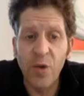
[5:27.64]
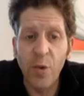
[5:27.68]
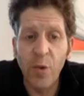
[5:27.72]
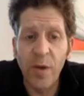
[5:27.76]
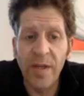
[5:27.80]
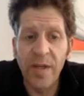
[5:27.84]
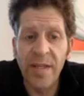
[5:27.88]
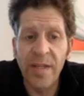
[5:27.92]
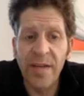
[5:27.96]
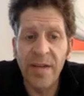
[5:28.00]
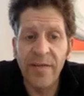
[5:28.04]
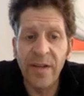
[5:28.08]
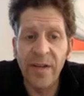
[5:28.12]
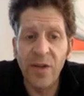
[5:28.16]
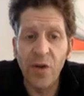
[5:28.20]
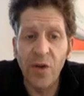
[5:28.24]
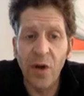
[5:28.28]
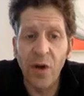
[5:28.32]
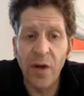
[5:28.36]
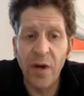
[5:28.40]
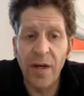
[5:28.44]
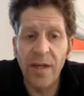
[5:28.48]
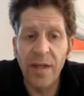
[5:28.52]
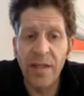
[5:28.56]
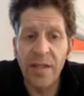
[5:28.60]

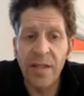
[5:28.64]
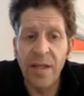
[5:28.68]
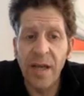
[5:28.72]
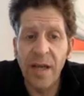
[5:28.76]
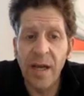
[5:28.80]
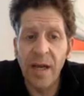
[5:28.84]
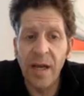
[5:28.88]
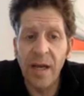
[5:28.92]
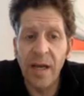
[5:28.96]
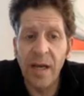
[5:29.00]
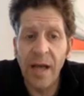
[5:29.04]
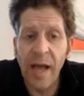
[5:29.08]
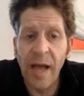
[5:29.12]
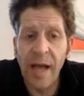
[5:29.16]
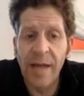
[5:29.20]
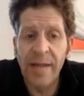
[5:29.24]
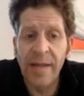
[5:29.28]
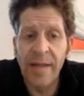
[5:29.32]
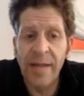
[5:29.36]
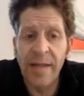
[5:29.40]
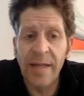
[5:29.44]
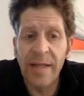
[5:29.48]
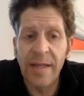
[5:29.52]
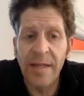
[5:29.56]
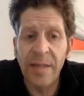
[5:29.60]
$27.
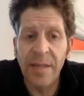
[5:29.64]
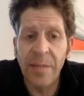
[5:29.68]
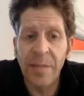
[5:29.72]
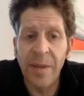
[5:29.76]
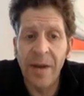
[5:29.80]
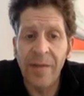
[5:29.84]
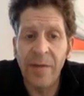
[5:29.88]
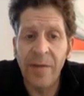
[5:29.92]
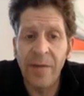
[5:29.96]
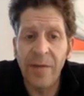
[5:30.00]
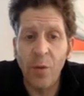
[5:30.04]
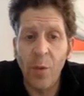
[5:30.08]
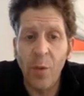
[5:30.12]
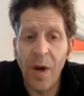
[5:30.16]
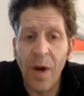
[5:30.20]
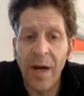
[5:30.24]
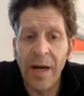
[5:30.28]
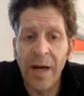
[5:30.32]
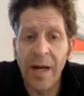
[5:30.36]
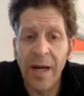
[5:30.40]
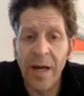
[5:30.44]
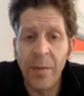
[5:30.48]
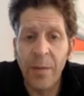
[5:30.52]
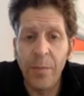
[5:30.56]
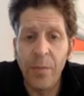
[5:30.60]
Access the powerful
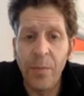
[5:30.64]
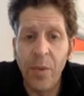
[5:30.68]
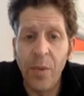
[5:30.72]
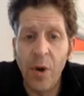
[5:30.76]
one-click